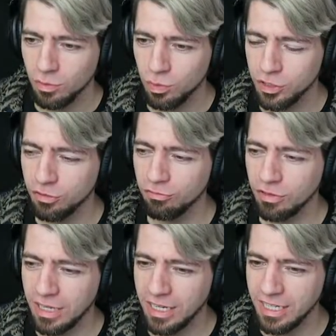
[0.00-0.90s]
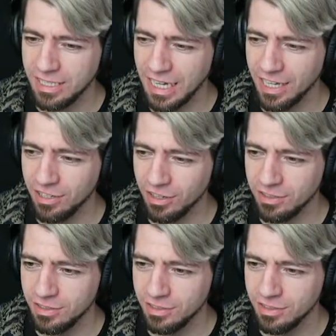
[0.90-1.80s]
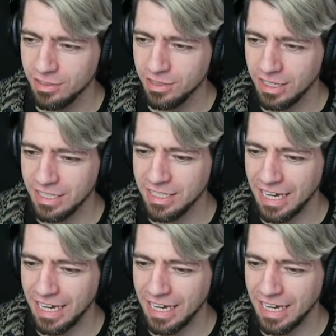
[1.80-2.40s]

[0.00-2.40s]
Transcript: would you really take on these